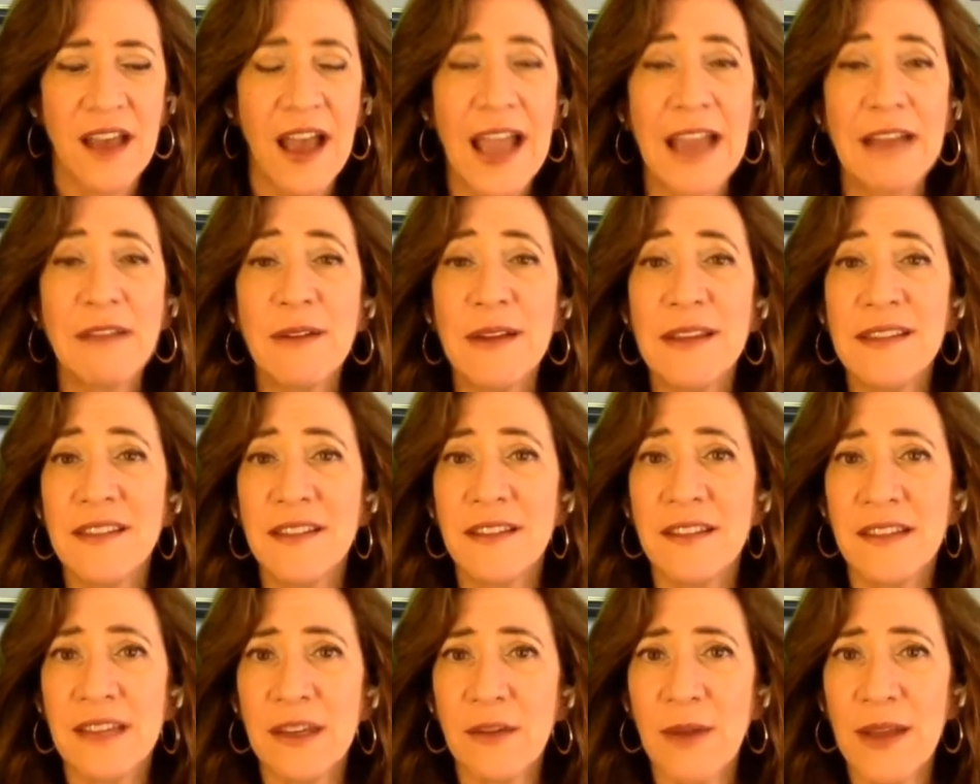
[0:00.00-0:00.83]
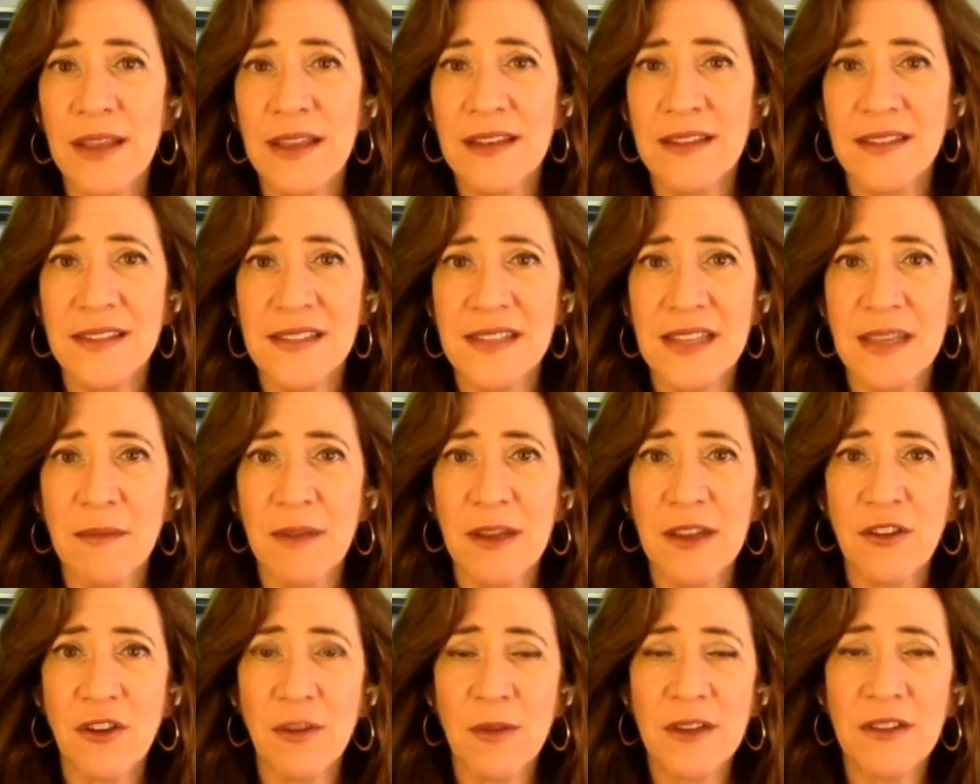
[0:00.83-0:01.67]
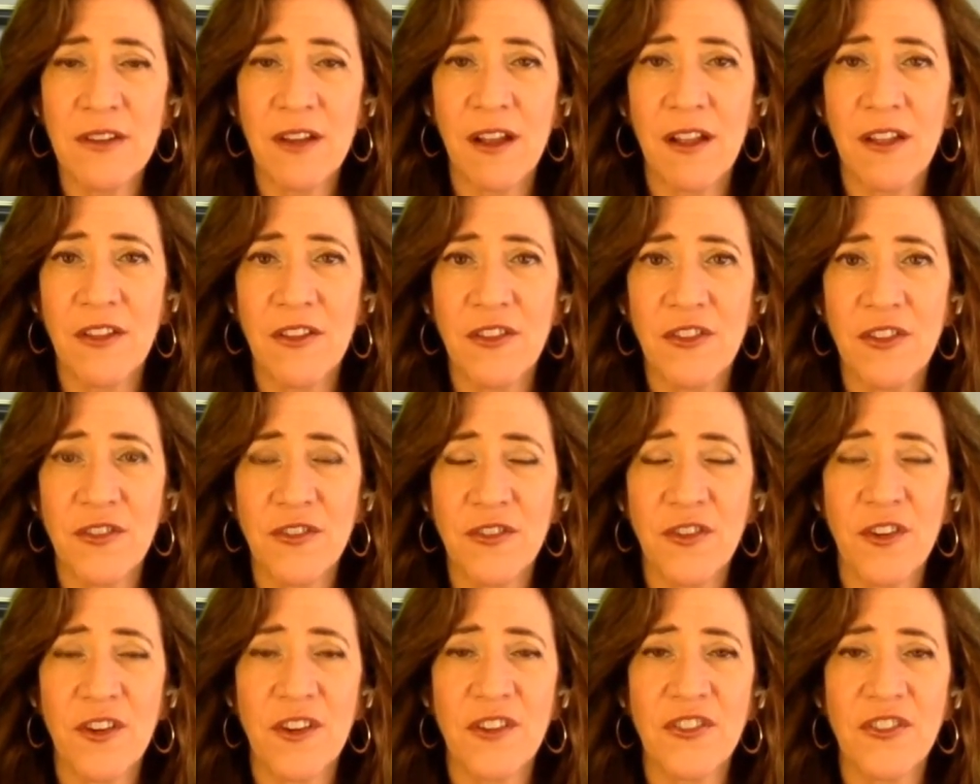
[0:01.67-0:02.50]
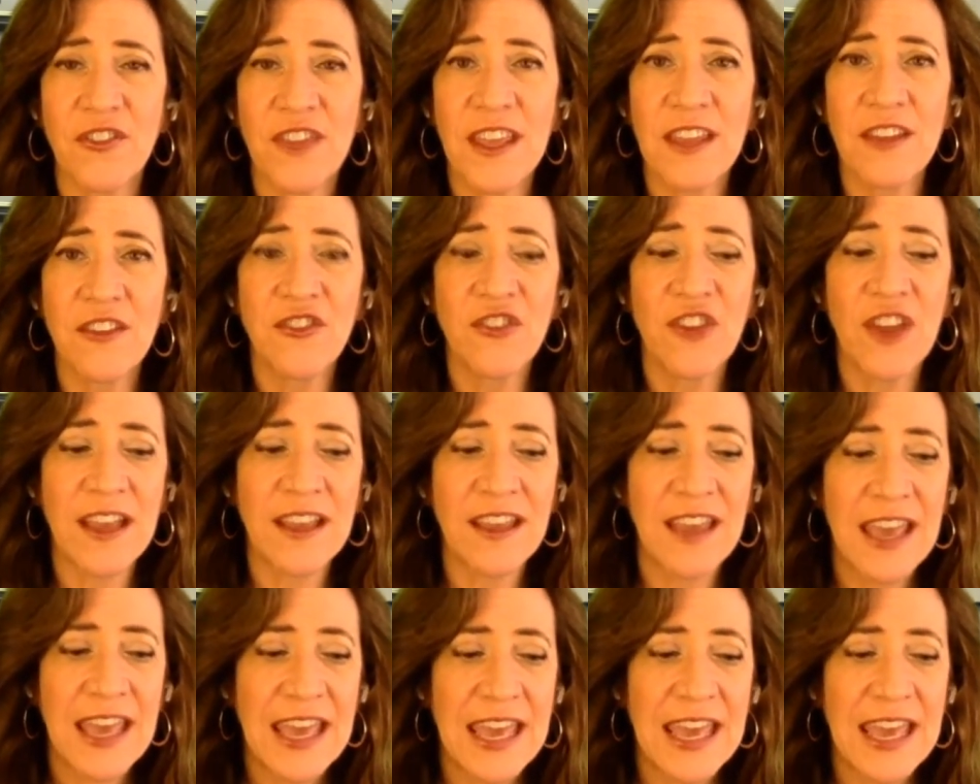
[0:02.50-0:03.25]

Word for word: I recently went to see my dermatologist for a skin check,